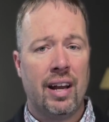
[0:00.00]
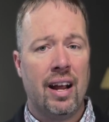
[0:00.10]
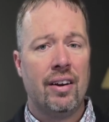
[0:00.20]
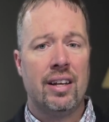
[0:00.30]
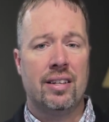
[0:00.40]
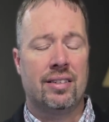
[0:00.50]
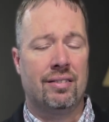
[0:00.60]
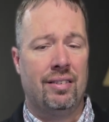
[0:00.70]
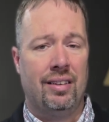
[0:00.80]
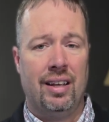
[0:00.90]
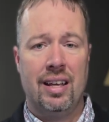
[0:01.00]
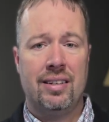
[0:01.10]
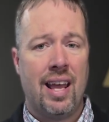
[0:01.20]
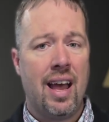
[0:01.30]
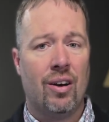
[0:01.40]
areas in
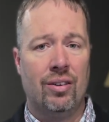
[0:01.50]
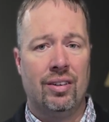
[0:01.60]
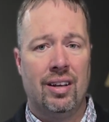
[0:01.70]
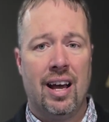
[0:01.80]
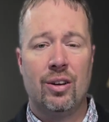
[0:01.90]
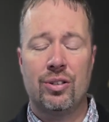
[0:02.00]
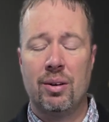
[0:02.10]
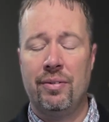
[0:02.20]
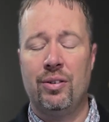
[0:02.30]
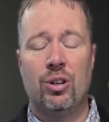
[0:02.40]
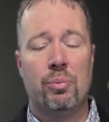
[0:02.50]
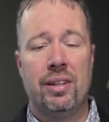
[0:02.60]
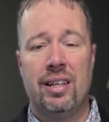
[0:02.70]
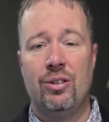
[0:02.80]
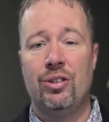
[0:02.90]
town. I know some of you told me
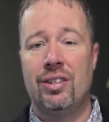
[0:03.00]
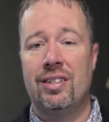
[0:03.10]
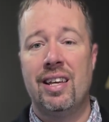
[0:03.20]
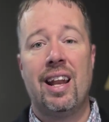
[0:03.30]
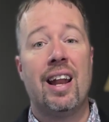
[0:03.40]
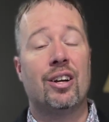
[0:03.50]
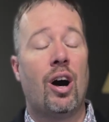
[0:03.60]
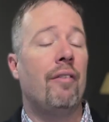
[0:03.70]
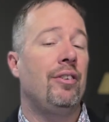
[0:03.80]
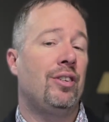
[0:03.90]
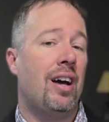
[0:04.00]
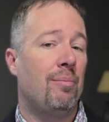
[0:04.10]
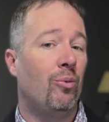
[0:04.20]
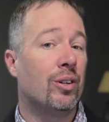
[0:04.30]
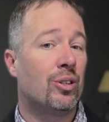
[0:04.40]
that you just sit at a coffee
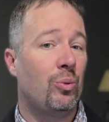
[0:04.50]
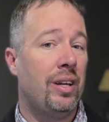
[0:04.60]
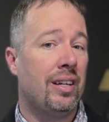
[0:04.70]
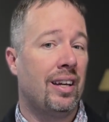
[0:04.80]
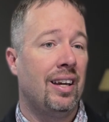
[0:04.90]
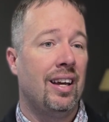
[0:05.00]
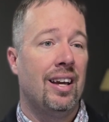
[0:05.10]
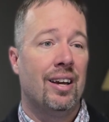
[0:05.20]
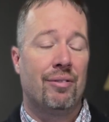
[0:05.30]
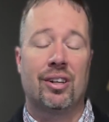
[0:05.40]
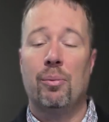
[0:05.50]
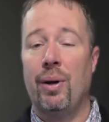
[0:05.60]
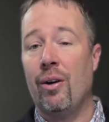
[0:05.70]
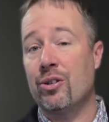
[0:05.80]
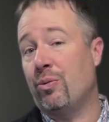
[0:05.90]
shop once a week for a couple
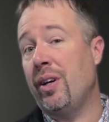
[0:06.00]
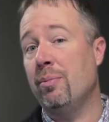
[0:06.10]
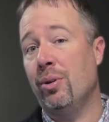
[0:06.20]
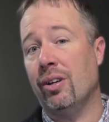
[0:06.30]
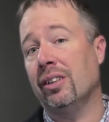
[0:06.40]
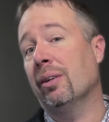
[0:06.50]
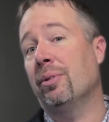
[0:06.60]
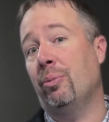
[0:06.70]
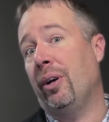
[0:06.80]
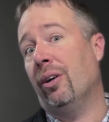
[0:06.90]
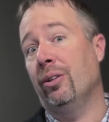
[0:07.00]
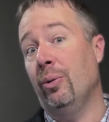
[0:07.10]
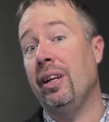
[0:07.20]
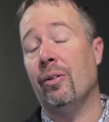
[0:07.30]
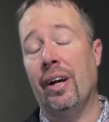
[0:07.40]
hours and read a book, something we all do
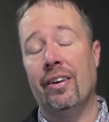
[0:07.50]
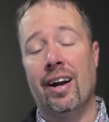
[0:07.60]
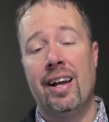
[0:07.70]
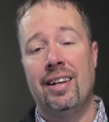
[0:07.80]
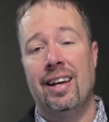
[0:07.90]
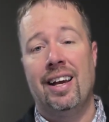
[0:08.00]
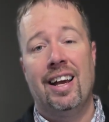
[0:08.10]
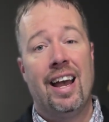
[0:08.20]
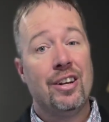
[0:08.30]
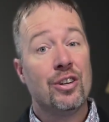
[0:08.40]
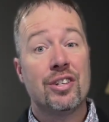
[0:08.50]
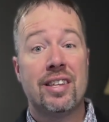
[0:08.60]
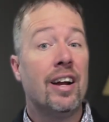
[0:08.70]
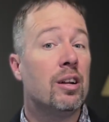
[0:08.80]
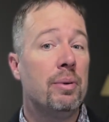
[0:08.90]
anyway, right? And you're just
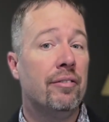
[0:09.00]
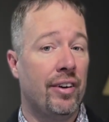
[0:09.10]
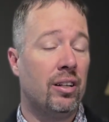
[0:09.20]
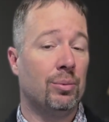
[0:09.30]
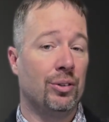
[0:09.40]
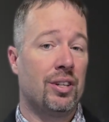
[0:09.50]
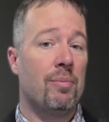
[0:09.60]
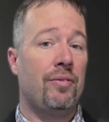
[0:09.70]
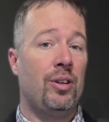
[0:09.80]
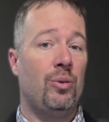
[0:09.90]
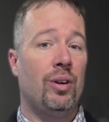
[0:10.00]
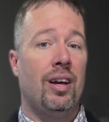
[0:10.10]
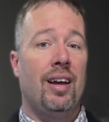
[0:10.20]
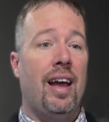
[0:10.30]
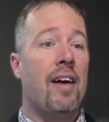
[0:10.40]
there to be available. Some of you
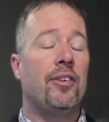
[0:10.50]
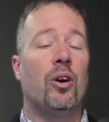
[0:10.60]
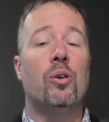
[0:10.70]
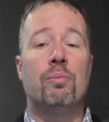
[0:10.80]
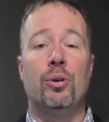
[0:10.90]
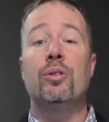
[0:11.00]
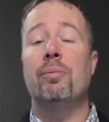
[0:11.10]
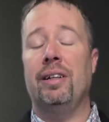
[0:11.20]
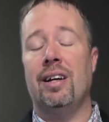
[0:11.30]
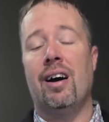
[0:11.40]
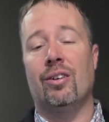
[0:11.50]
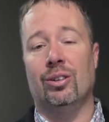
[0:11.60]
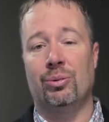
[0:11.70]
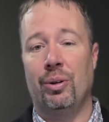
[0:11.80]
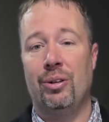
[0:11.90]
have your own booth at
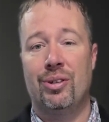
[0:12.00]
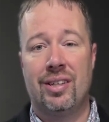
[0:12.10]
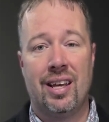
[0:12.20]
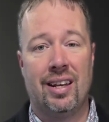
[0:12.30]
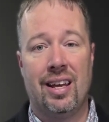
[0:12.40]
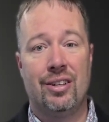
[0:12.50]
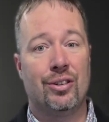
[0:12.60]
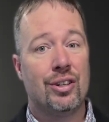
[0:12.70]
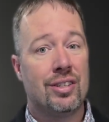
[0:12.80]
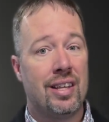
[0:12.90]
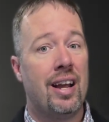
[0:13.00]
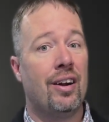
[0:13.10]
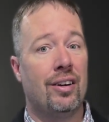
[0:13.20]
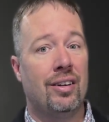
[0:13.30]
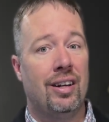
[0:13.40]
McDonald's where you sit and you're just
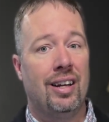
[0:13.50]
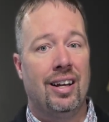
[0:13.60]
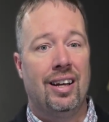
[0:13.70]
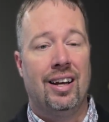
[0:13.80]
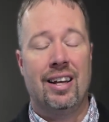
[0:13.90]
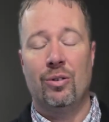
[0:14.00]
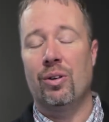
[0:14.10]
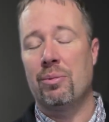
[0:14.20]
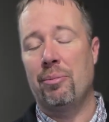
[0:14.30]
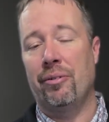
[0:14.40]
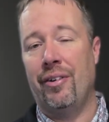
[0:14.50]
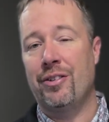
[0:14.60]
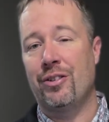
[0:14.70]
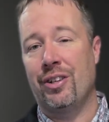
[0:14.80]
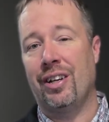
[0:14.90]
there. I know one of my
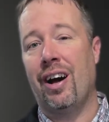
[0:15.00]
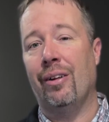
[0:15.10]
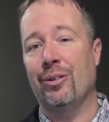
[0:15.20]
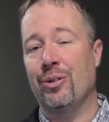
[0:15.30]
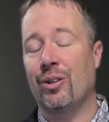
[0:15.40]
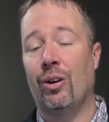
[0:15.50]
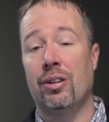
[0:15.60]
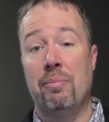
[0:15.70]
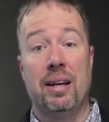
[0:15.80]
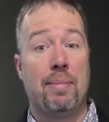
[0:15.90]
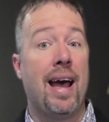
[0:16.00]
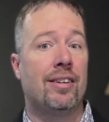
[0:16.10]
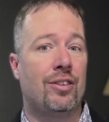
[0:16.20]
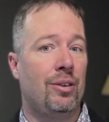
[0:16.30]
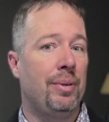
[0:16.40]
professors in college was called the
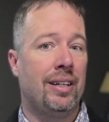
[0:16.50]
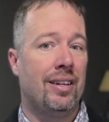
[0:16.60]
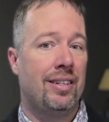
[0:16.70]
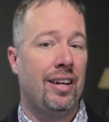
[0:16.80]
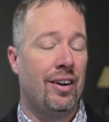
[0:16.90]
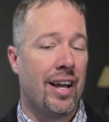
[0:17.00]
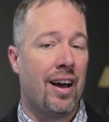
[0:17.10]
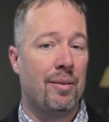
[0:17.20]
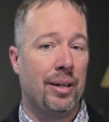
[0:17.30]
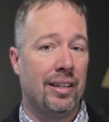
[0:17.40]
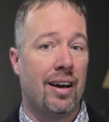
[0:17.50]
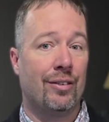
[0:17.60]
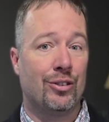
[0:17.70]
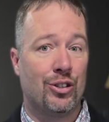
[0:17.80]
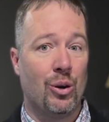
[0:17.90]
McPastor because he hung out at
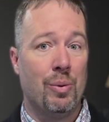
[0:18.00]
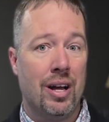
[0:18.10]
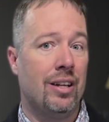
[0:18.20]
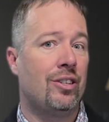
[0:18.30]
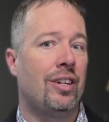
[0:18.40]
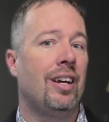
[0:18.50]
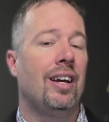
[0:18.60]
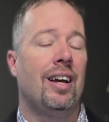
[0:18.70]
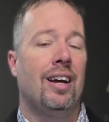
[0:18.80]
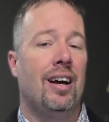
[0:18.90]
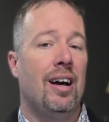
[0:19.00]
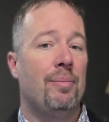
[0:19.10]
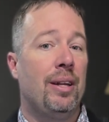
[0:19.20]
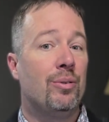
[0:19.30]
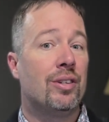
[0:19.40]
McDonald's so much,
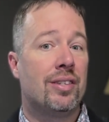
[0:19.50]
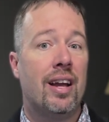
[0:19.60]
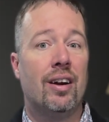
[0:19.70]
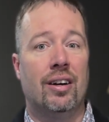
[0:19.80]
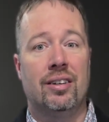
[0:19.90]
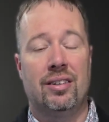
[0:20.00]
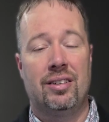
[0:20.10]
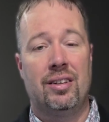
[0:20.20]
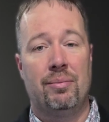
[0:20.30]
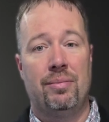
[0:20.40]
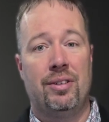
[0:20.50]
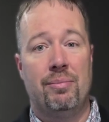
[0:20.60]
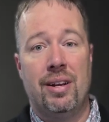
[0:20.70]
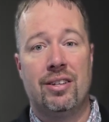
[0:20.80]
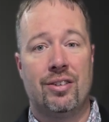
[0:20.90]
but he was just there to
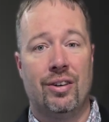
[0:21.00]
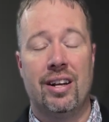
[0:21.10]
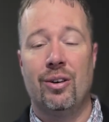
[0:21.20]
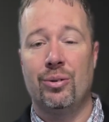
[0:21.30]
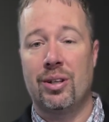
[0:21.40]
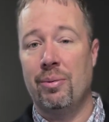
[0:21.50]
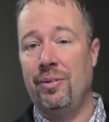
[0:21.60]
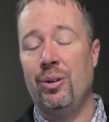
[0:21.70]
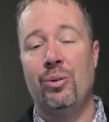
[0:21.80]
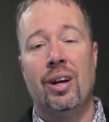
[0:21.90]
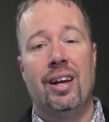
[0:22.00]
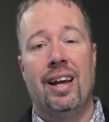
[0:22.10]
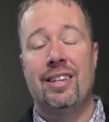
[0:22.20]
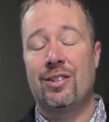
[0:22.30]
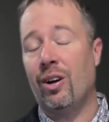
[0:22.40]
minister. I know some of you,
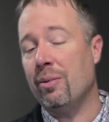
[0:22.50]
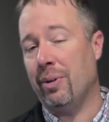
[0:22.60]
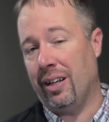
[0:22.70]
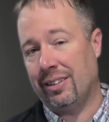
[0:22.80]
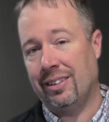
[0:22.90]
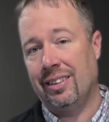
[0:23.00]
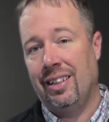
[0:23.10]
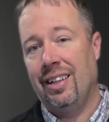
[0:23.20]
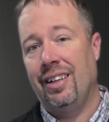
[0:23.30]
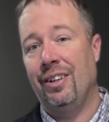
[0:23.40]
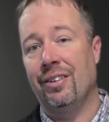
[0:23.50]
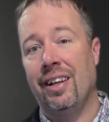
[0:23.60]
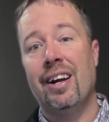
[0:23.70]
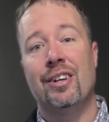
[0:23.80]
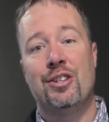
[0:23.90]
it's Starbucks. You're
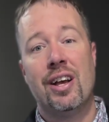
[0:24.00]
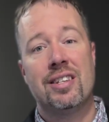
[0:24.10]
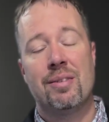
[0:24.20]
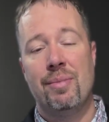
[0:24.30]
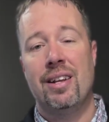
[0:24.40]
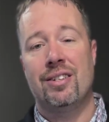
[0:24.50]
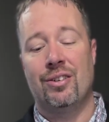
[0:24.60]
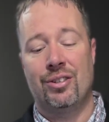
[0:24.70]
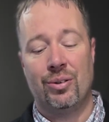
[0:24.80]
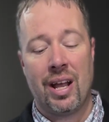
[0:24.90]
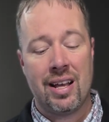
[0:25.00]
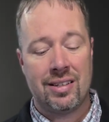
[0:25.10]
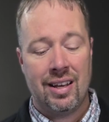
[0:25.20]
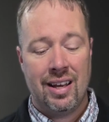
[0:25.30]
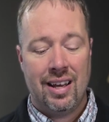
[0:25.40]
there just to minister. So guys,